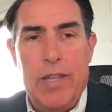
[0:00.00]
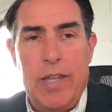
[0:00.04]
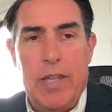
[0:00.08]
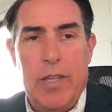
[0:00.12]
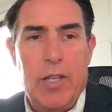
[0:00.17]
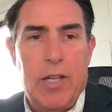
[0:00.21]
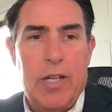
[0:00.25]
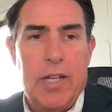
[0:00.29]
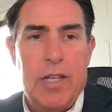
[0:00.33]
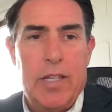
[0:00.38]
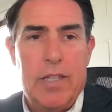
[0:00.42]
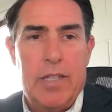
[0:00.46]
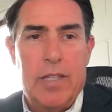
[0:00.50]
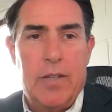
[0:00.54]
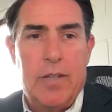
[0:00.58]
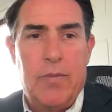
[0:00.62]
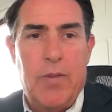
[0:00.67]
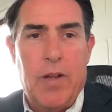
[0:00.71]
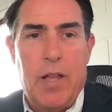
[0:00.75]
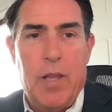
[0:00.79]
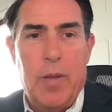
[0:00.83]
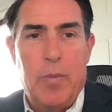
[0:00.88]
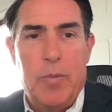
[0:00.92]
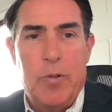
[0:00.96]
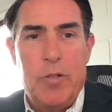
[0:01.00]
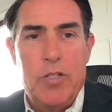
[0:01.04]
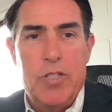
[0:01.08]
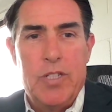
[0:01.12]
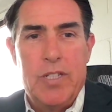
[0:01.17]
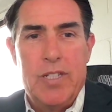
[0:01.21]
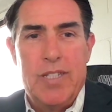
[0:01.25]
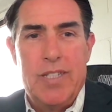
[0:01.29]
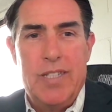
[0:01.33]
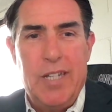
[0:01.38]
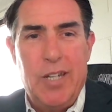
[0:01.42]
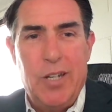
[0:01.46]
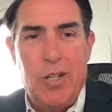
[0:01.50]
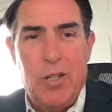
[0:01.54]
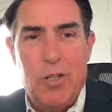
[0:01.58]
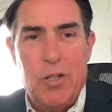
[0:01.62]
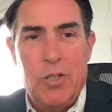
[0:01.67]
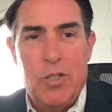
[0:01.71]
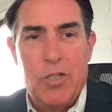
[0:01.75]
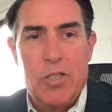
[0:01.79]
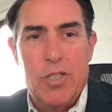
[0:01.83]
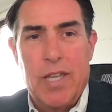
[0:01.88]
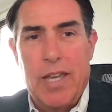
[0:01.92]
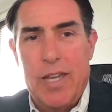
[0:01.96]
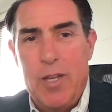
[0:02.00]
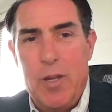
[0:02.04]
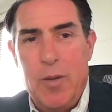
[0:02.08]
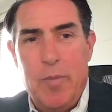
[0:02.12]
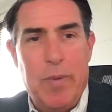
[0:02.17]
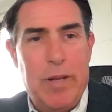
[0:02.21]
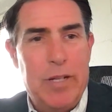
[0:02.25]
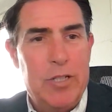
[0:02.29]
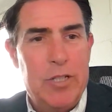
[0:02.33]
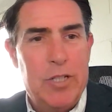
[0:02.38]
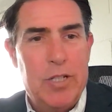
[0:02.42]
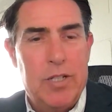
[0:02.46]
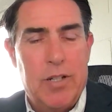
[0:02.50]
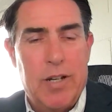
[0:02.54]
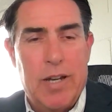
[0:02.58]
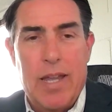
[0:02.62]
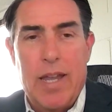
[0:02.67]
They look at developers as dealers, like you mentioned.